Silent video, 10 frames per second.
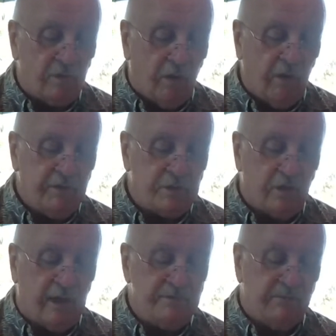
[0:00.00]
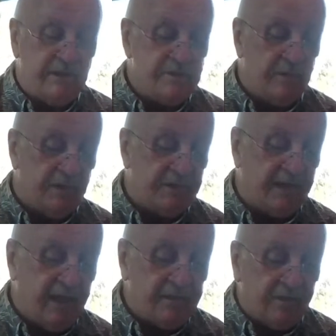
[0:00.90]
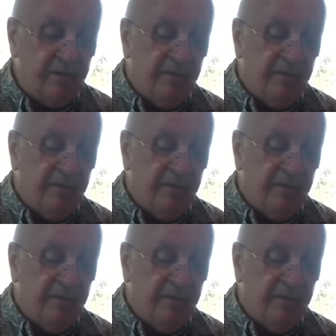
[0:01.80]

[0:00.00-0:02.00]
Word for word: all the tribes of Israel together,